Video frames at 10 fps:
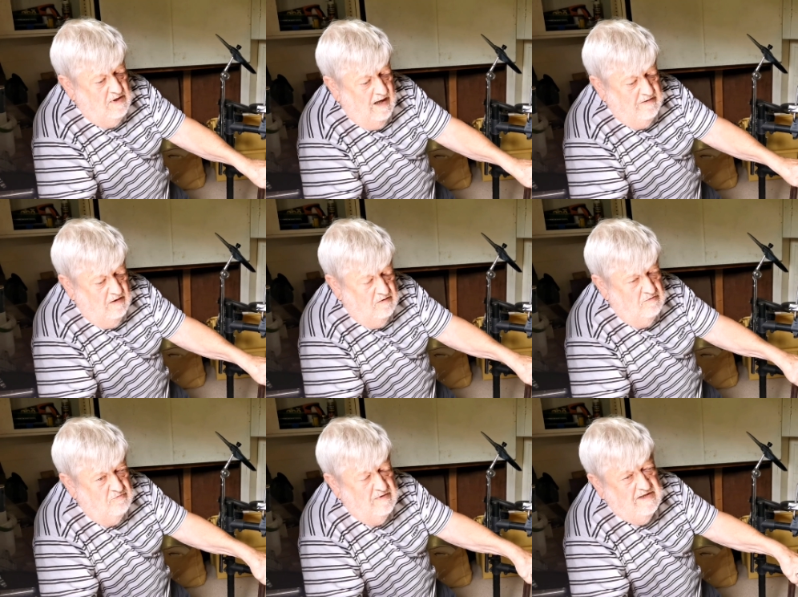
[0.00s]
other
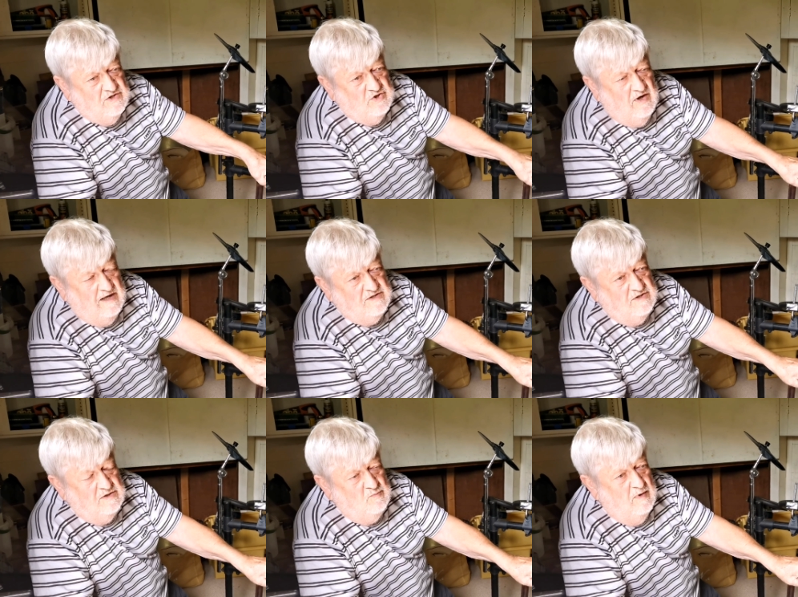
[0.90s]
Lou Reed tracks
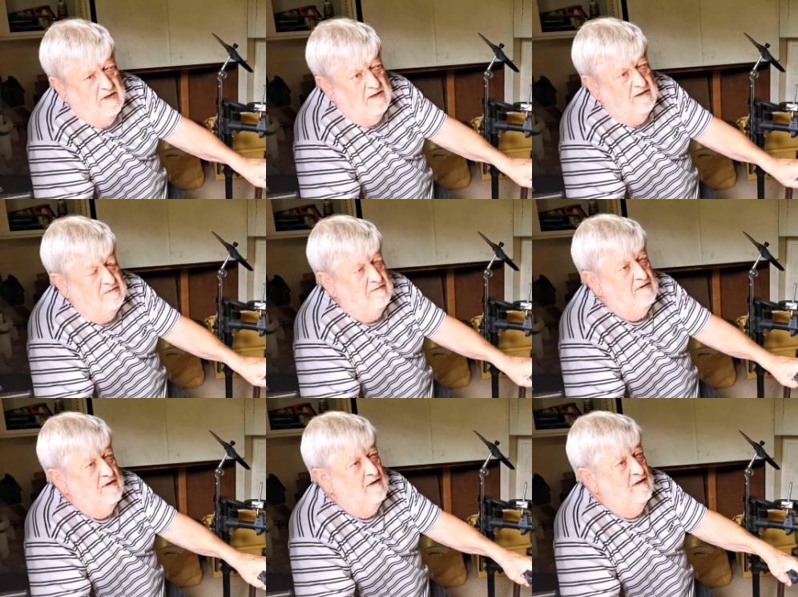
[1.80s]
as well, and
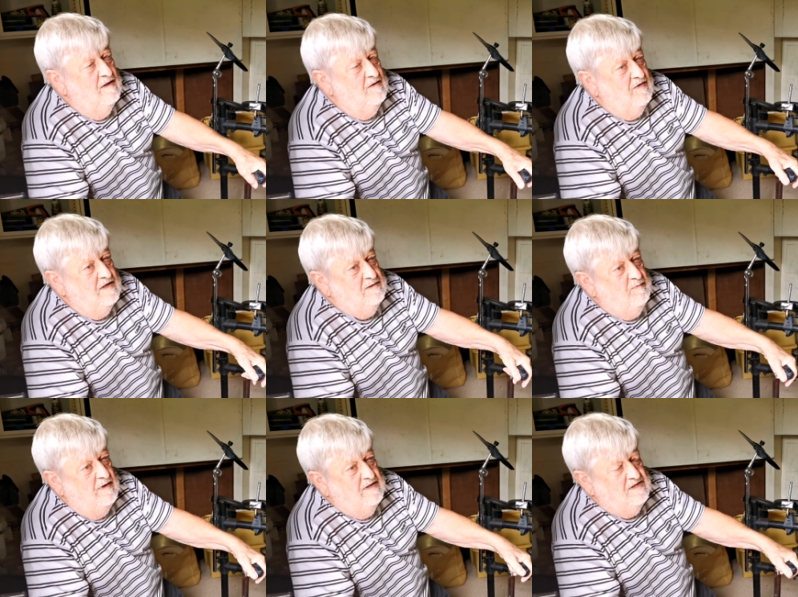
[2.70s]
things
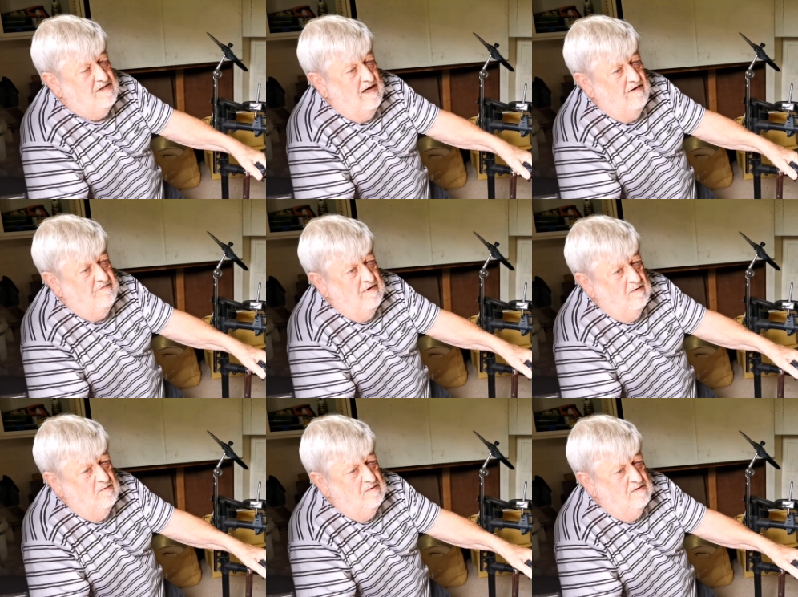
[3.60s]
by the
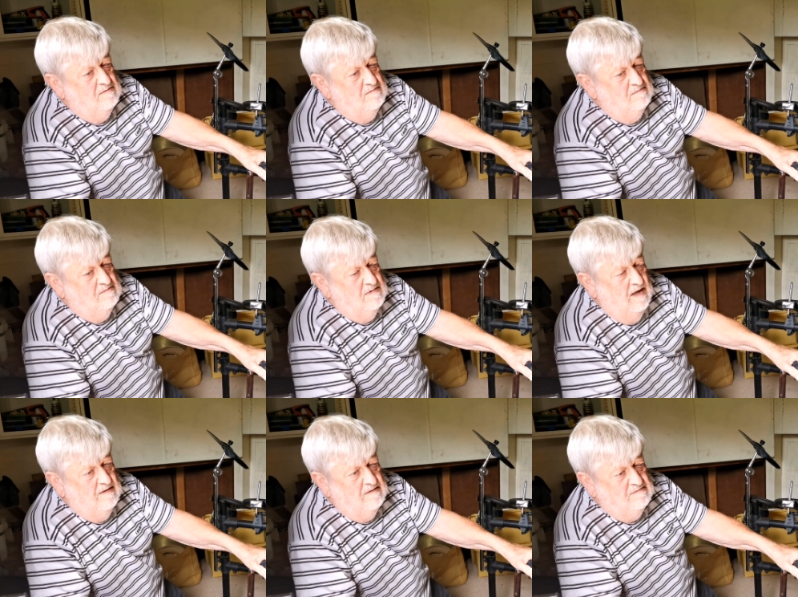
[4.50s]
Scaffold and
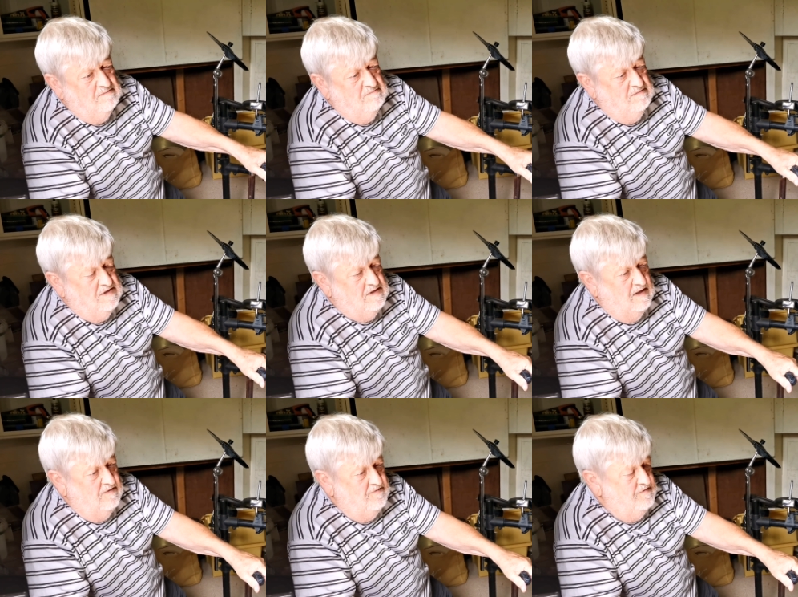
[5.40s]
other
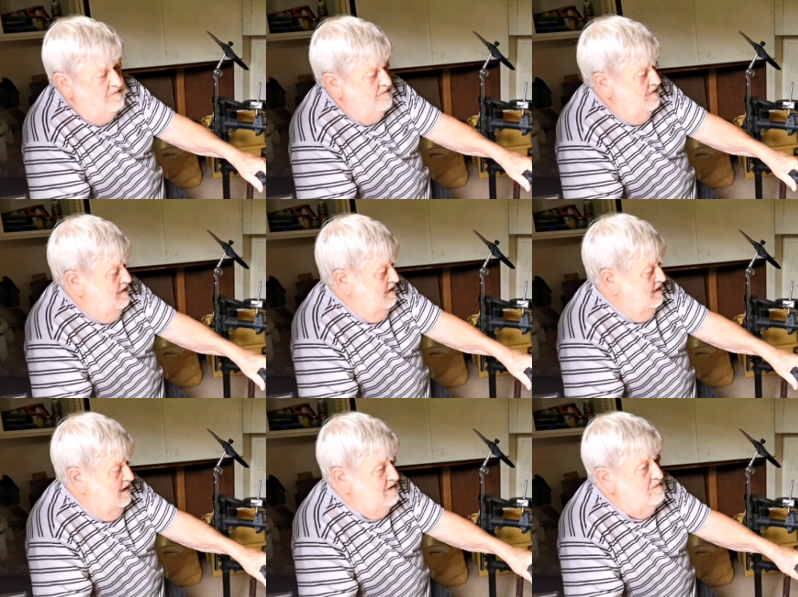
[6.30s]
stuff.
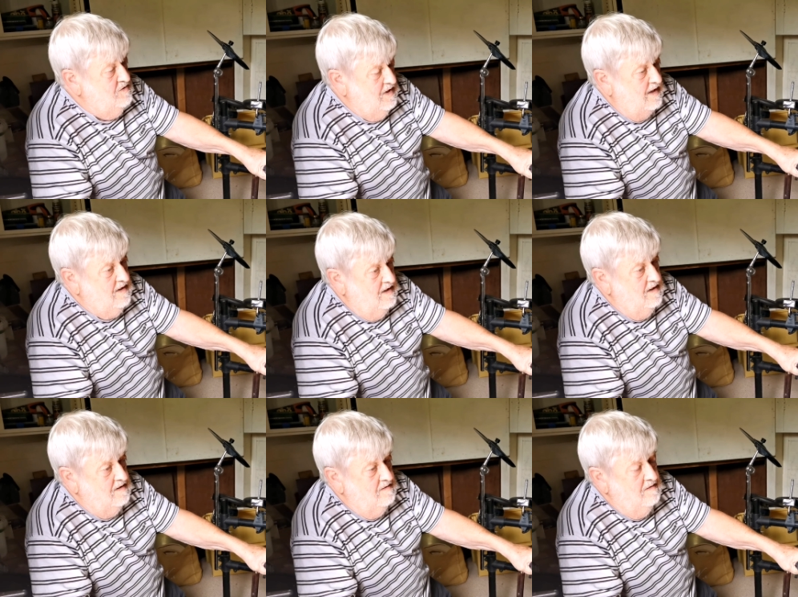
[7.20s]
I used that
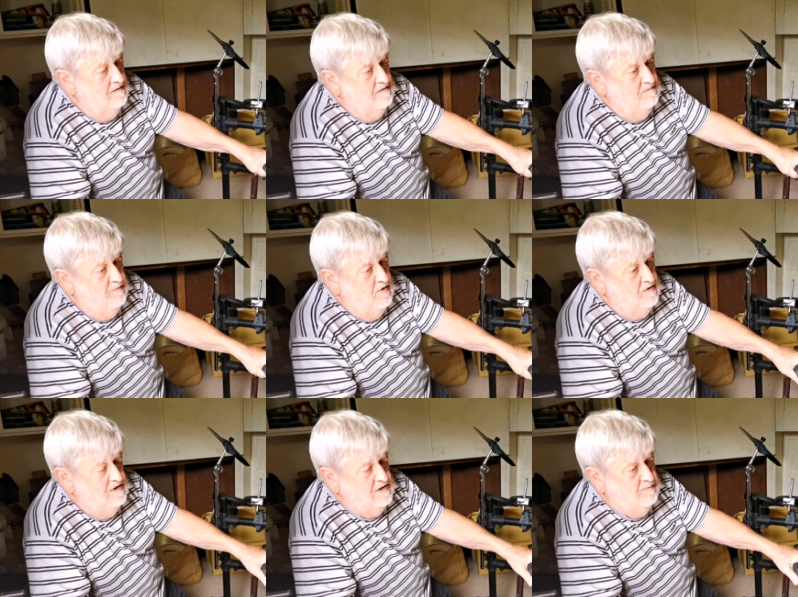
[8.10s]
kit,
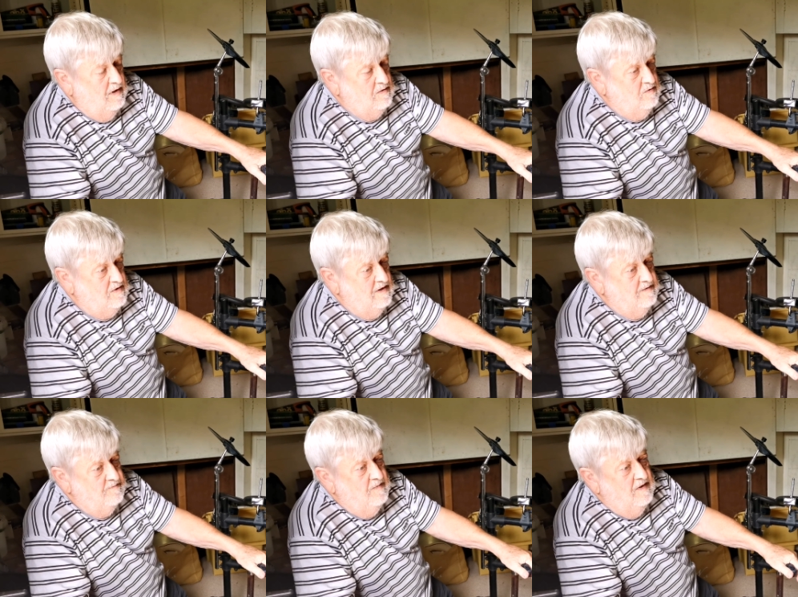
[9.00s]
Burgundy Sparkle kit.